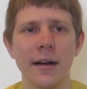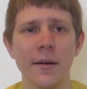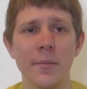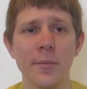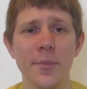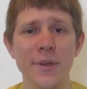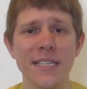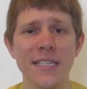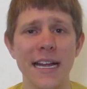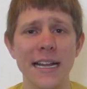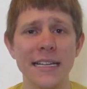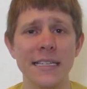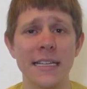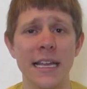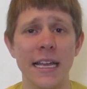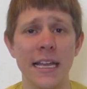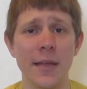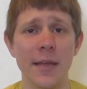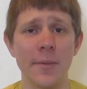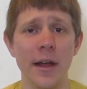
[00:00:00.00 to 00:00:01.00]
Besides
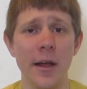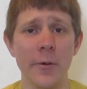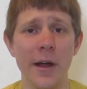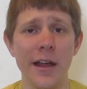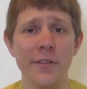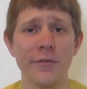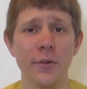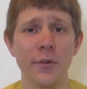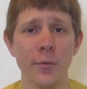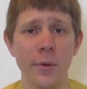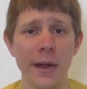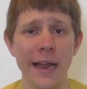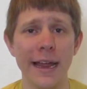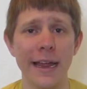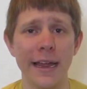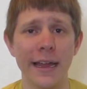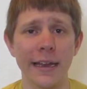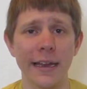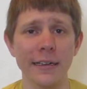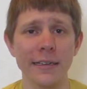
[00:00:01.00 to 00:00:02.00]
kicking my wife
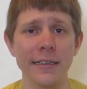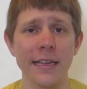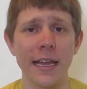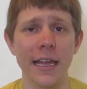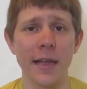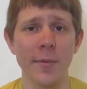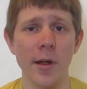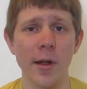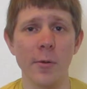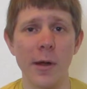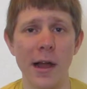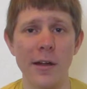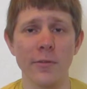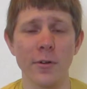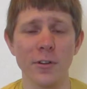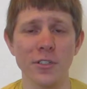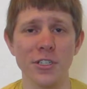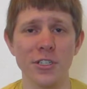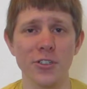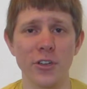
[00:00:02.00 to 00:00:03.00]
awake and kicking my wife
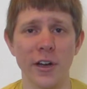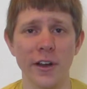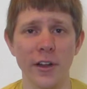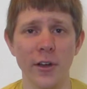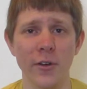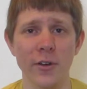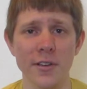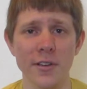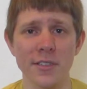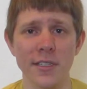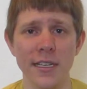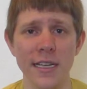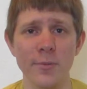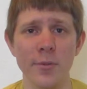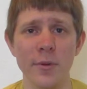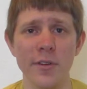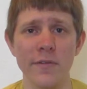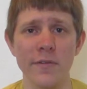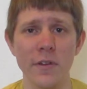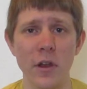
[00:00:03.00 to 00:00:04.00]
while she's trying to go to sleep,
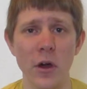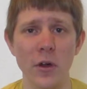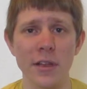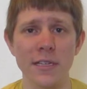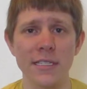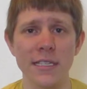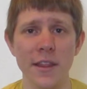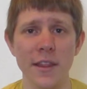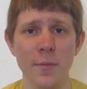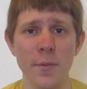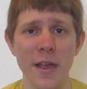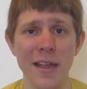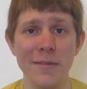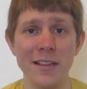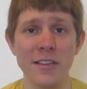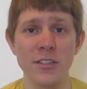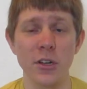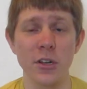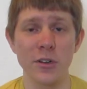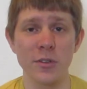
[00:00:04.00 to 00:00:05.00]
we've noticed that the
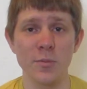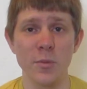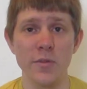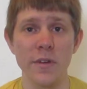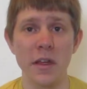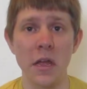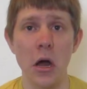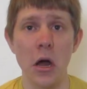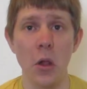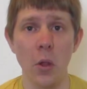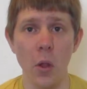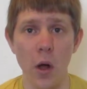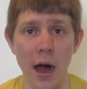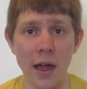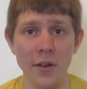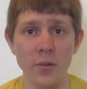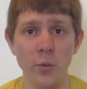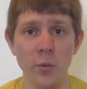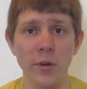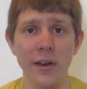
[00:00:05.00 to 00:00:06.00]
baby starts moving a
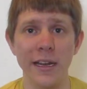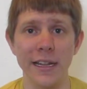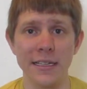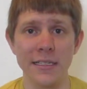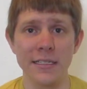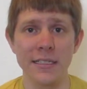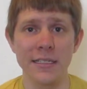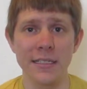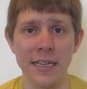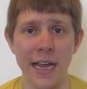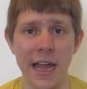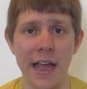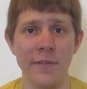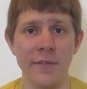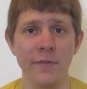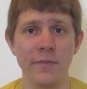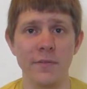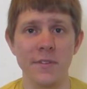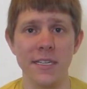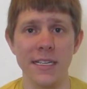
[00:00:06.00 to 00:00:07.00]
lot when it's
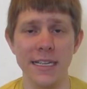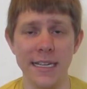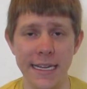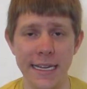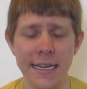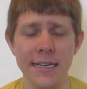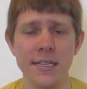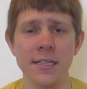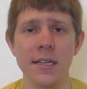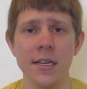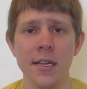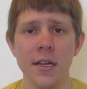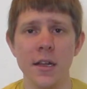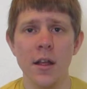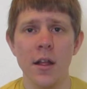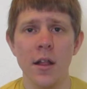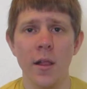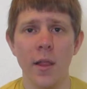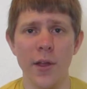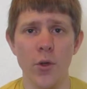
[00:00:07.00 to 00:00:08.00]
time to eat.
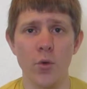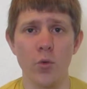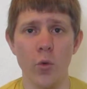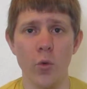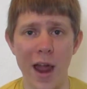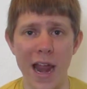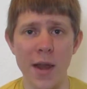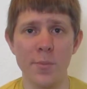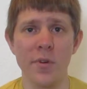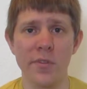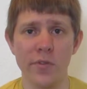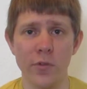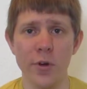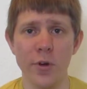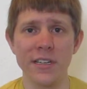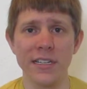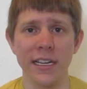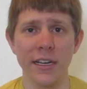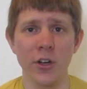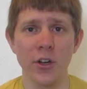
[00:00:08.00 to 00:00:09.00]
Like right
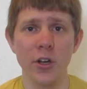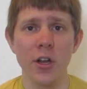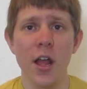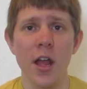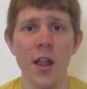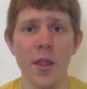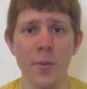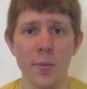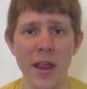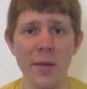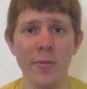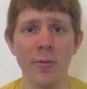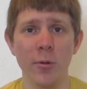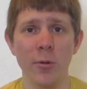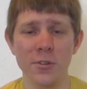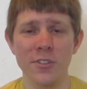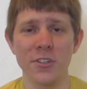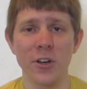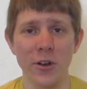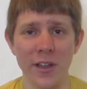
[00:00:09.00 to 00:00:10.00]
before dinner, baby
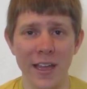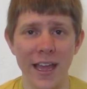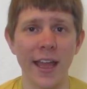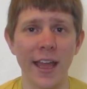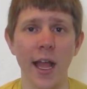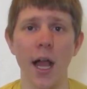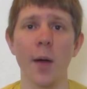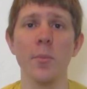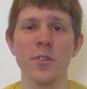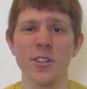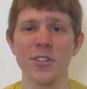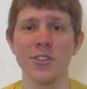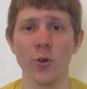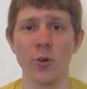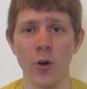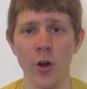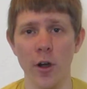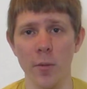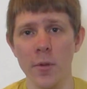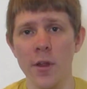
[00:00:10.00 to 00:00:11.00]
will start kicking up a
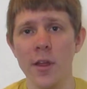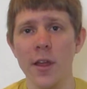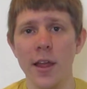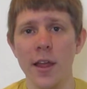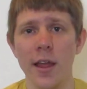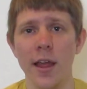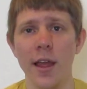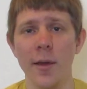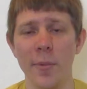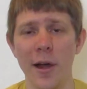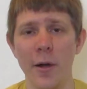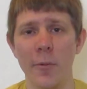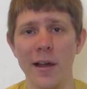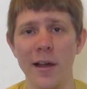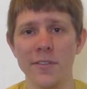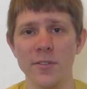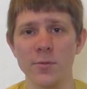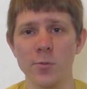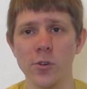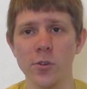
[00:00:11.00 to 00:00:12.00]
storm in my
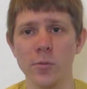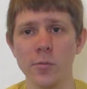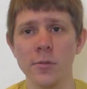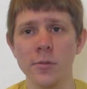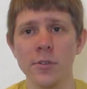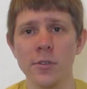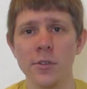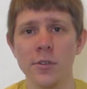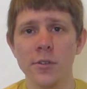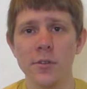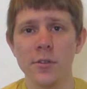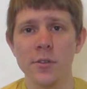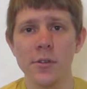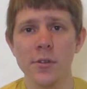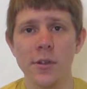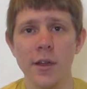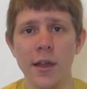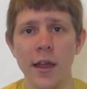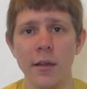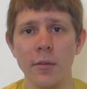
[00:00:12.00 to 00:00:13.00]
wife's womb.
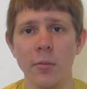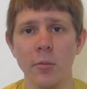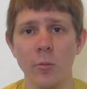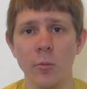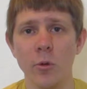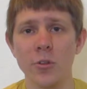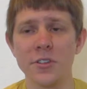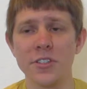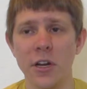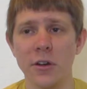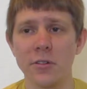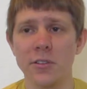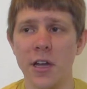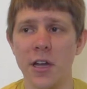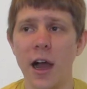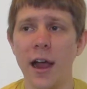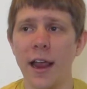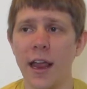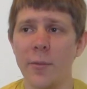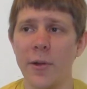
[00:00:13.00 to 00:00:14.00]
We'll start
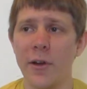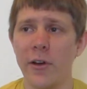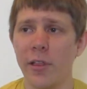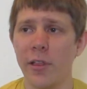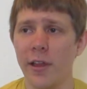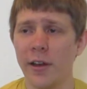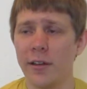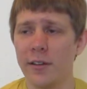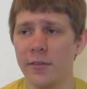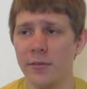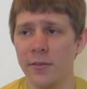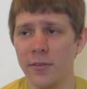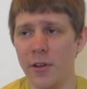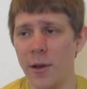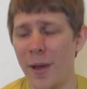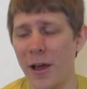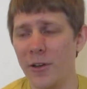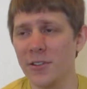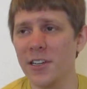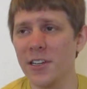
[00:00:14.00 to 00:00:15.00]
talking
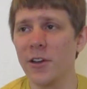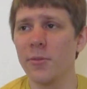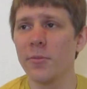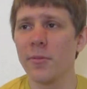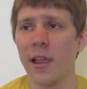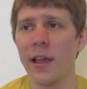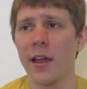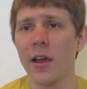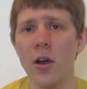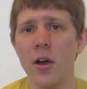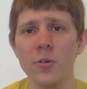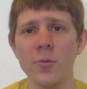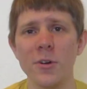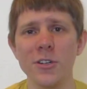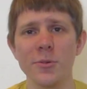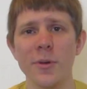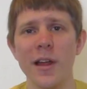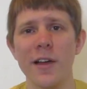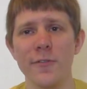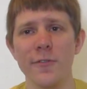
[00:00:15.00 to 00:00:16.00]
about dinner. We're like, oh, what
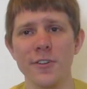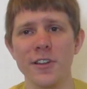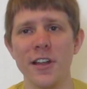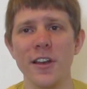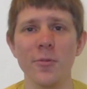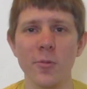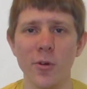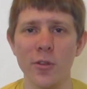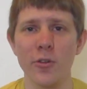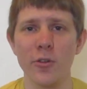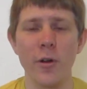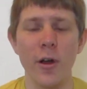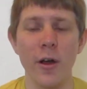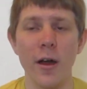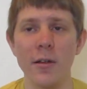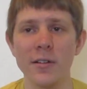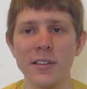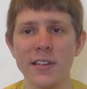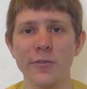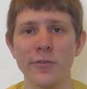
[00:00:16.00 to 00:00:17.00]
should we have for dinner? We'll throw
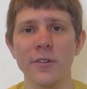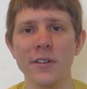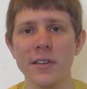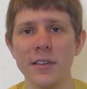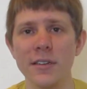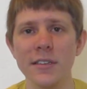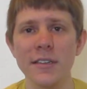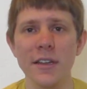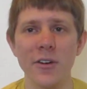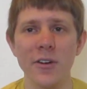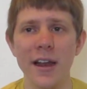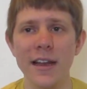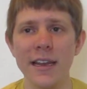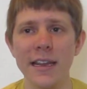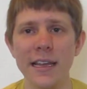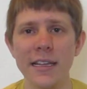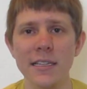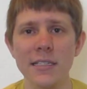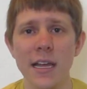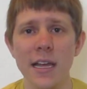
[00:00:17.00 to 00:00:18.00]
out different dinner
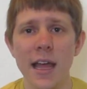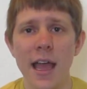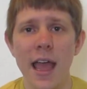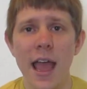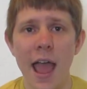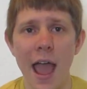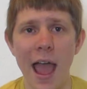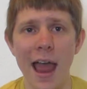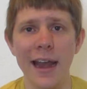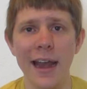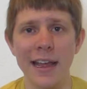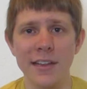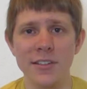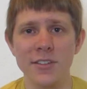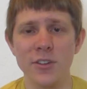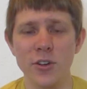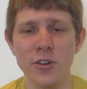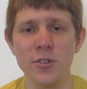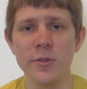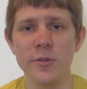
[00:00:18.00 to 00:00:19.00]
ideas. And as
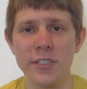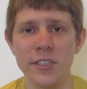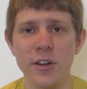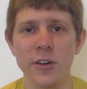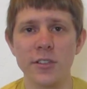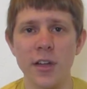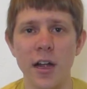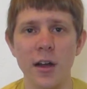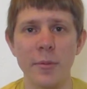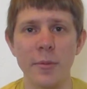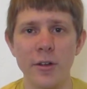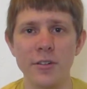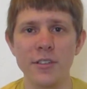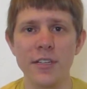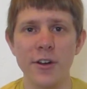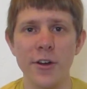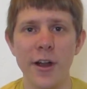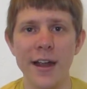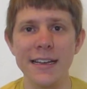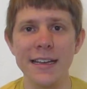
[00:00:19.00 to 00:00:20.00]
soon as we start talking about
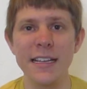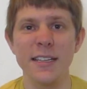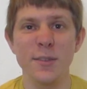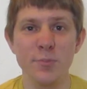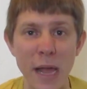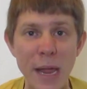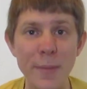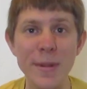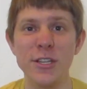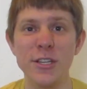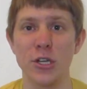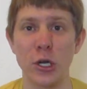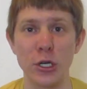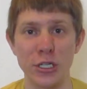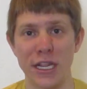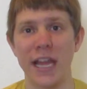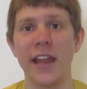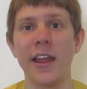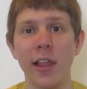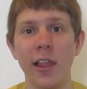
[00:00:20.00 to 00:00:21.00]
dinner ideas, baby
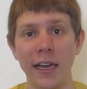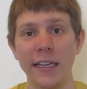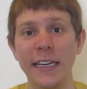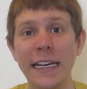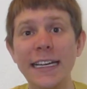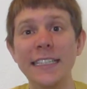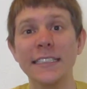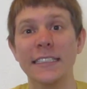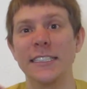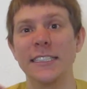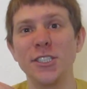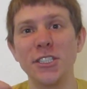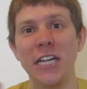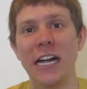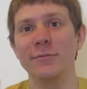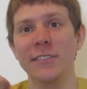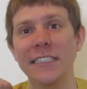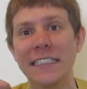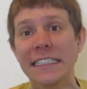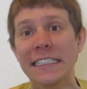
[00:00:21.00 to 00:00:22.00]
starts kicking like, yes, it's
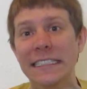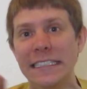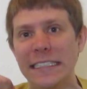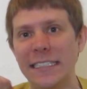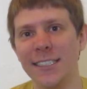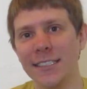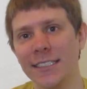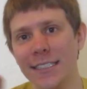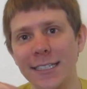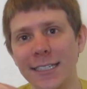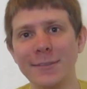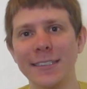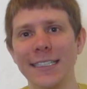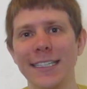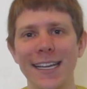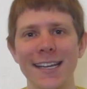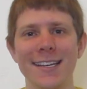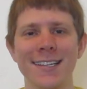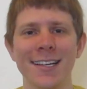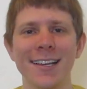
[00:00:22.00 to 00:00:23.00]
time to eat. It's time to
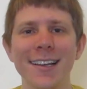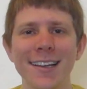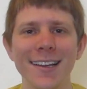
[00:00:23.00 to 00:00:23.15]
eat.